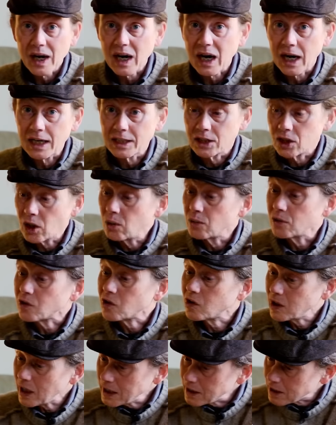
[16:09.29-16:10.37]
I don't
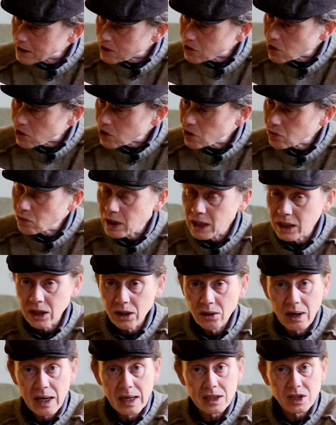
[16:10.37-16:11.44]
think this is
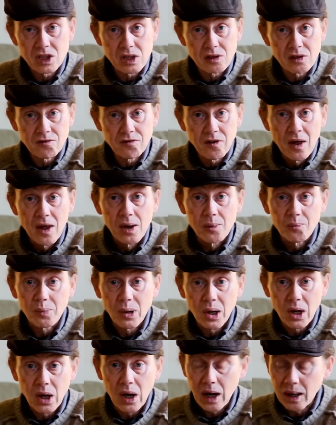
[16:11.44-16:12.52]
radioactive,
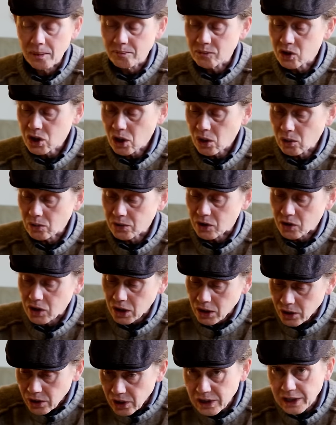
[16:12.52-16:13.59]
but I'm told that the
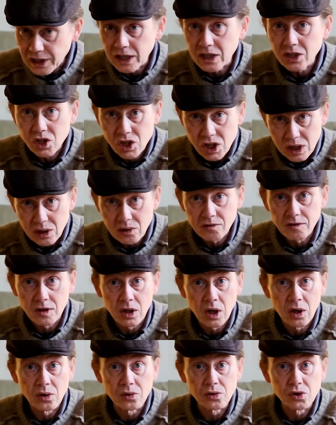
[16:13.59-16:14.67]
earlier Silver
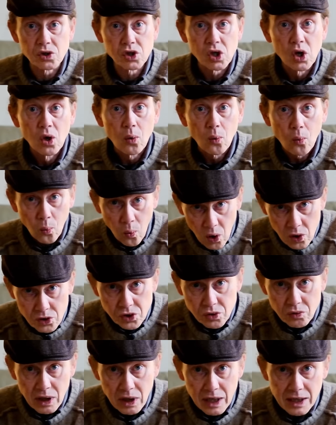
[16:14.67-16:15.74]
Nose was
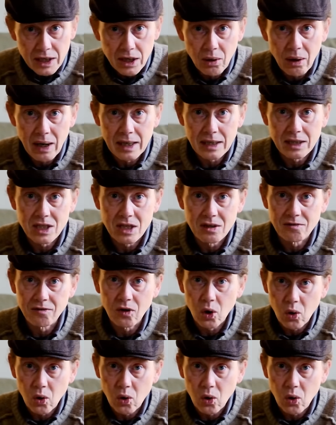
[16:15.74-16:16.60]
radioactive.